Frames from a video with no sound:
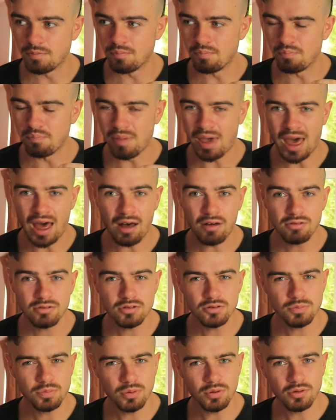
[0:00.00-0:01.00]

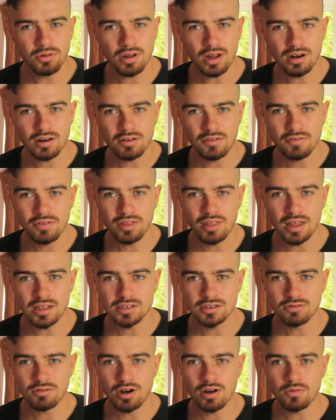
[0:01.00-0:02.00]
malleable i don't know if
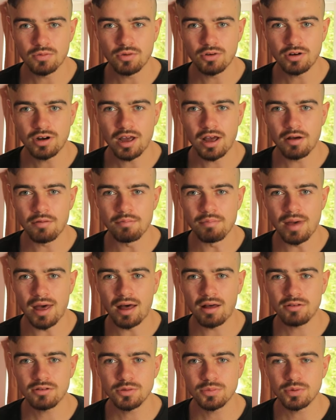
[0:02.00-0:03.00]
that's the right word how
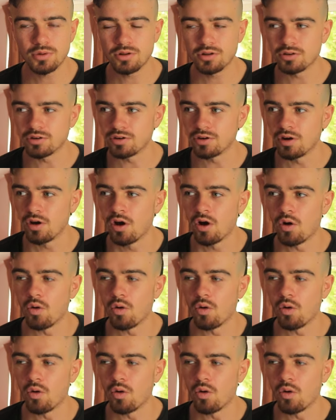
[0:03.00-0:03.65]
malleable or